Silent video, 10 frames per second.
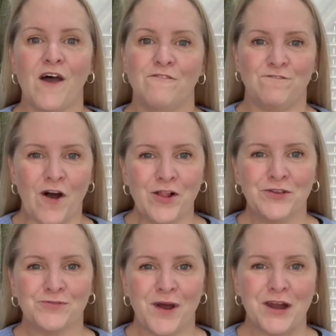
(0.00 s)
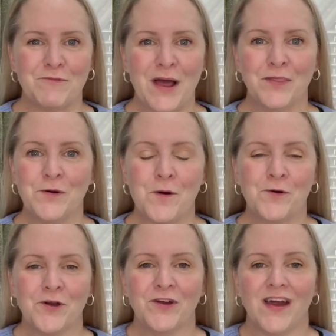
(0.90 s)
Fall is right around the
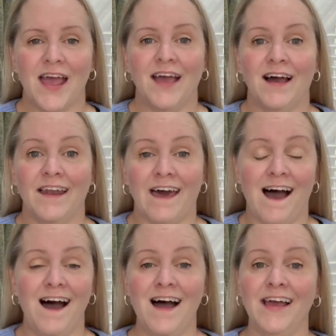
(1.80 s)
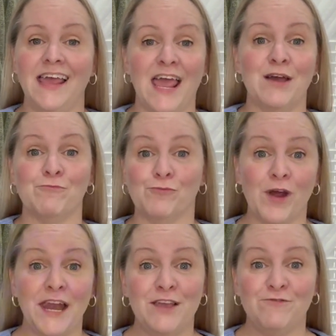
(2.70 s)
corner and I am
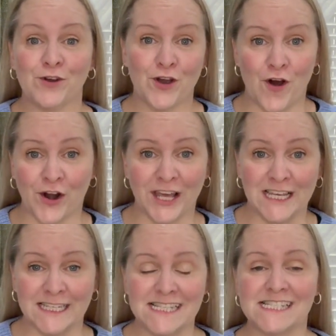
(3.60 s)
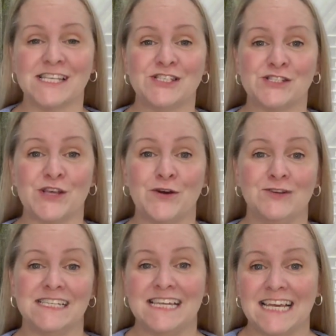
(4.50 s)
ready for cardigans. So
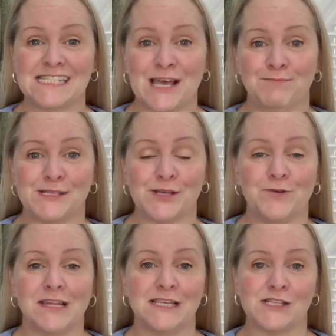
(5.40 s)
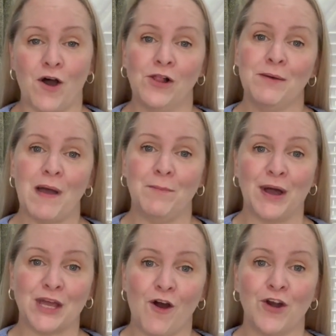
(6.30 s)
today's episode is all about my
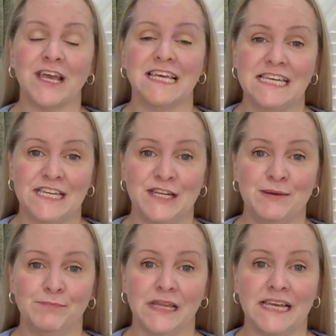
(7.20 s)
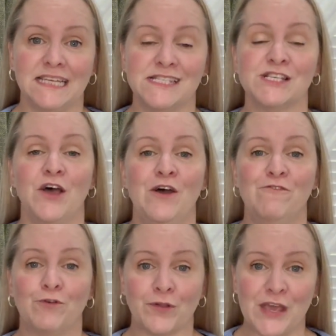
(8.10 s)
cardigan knitting plans
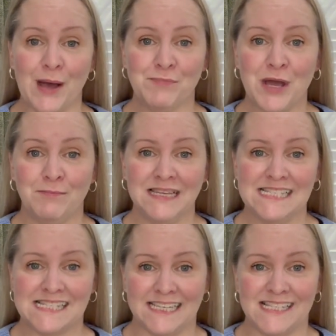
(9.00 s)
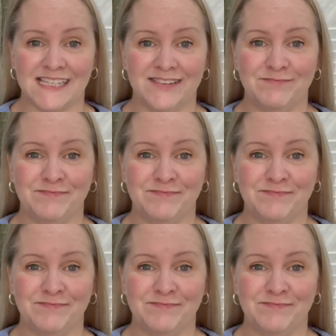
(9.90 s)
for the upcoming season.